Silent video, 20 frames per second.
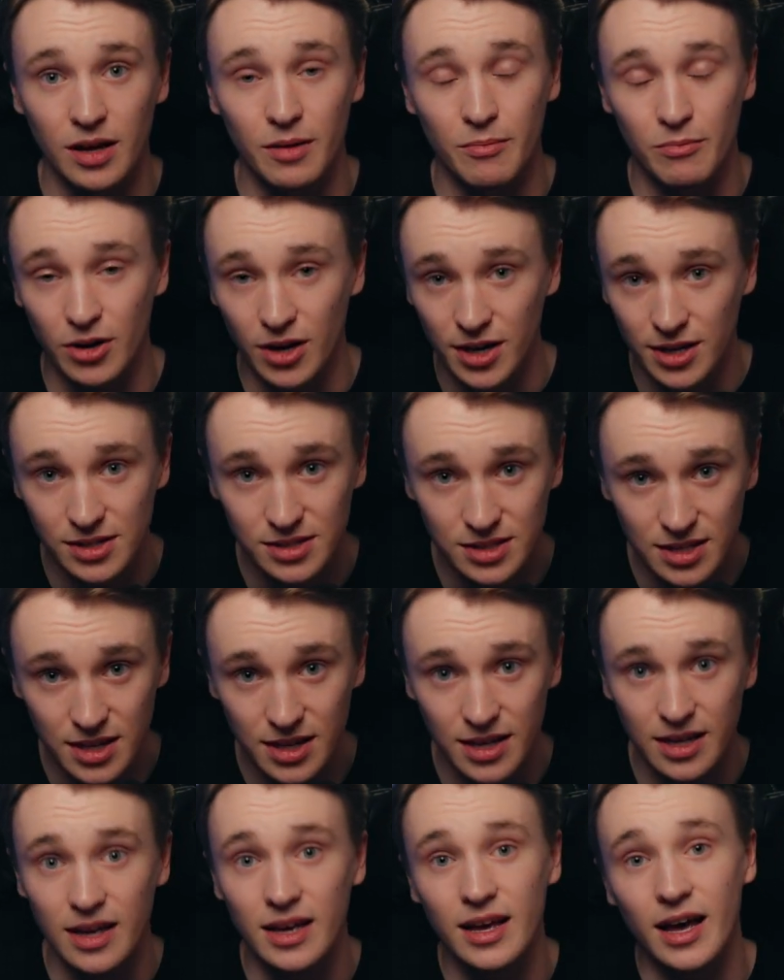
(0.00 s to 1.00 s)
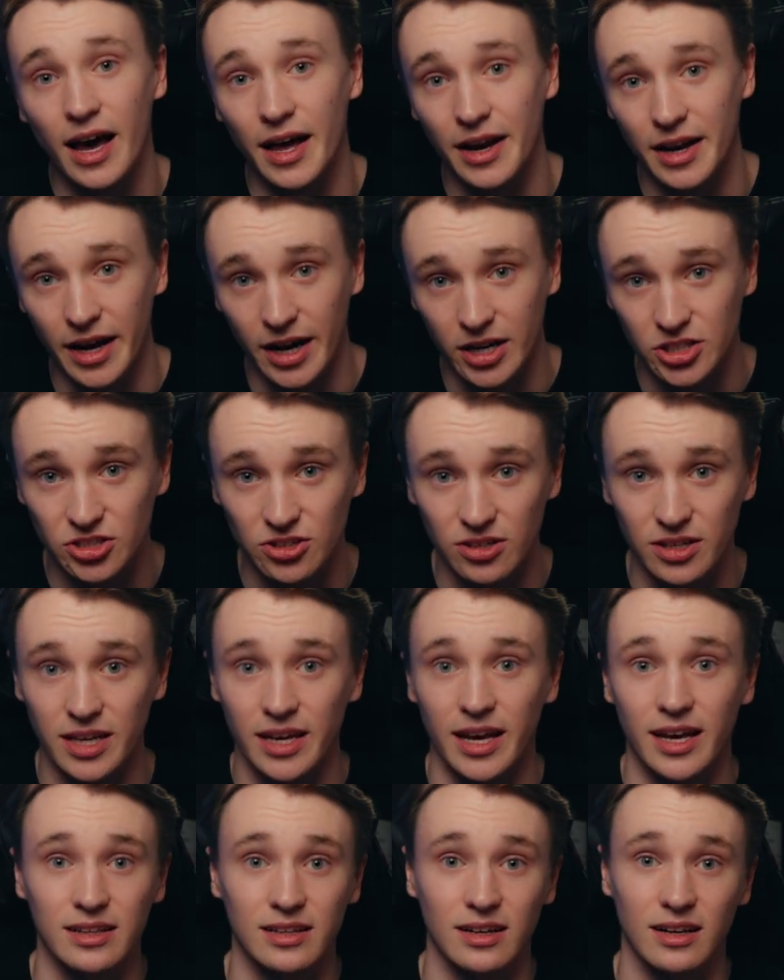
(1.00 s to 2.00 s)
pricing and actually
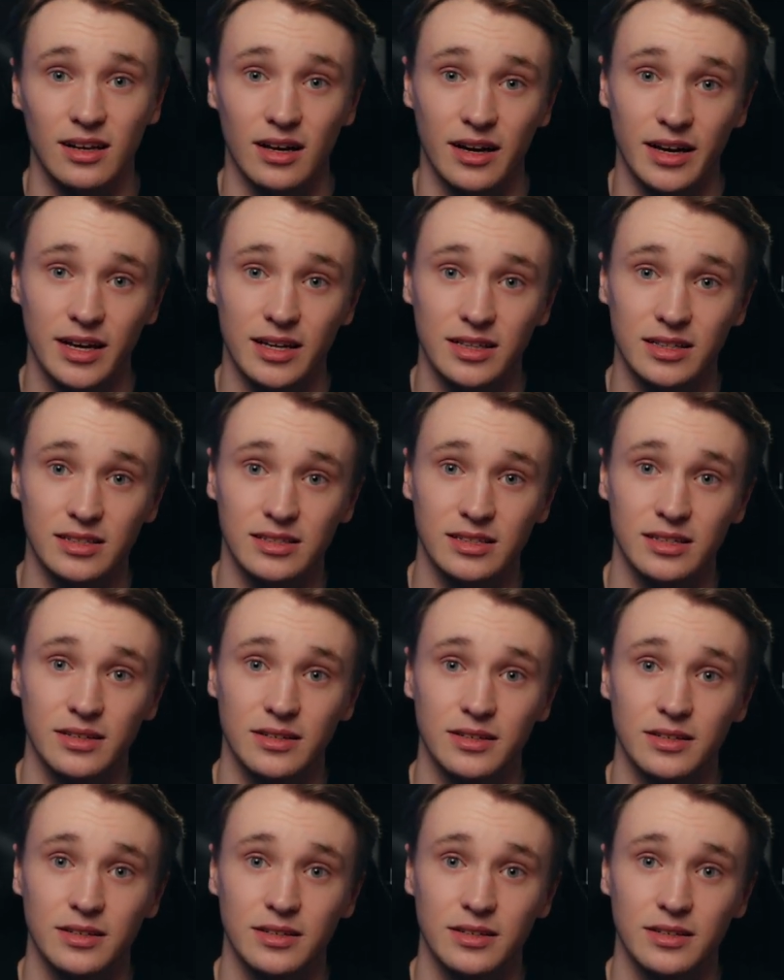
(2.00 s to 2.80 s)
get clients.